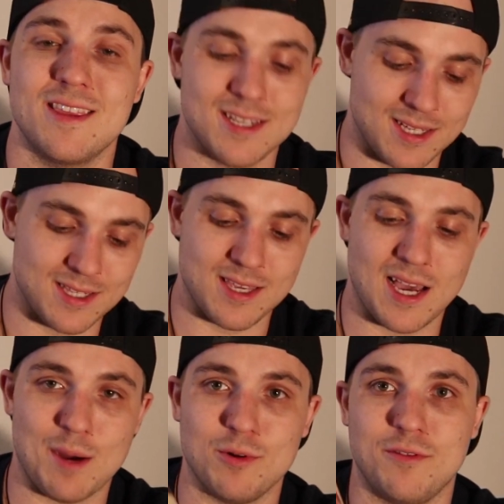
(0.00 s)
This is
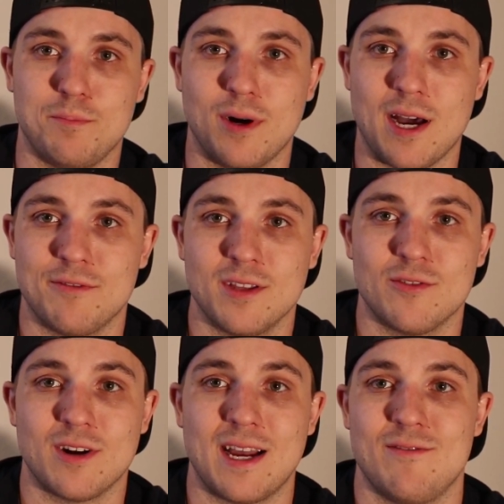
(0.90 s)
the apple pie
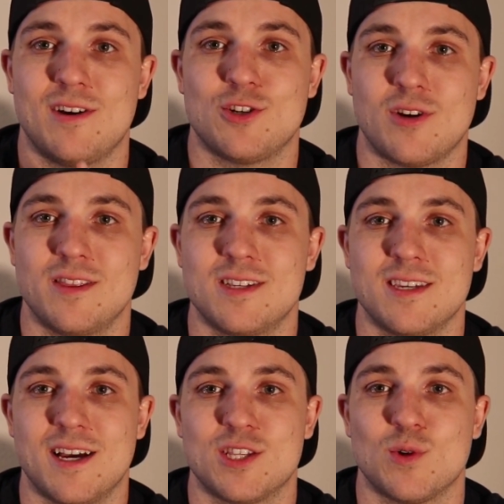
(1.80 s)
flavor. I have not tried
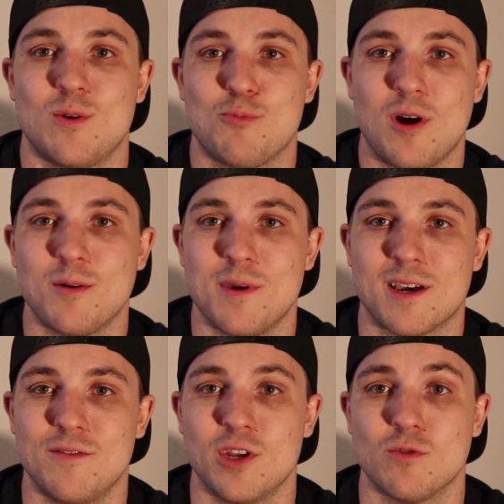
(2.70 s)
this yet, so I will probably
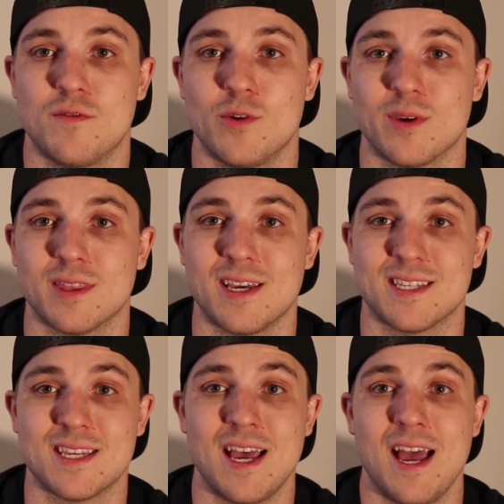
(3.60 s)
make a video reviewing
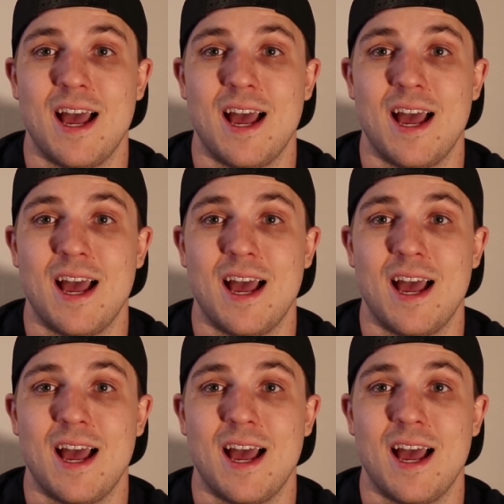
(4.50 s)
this.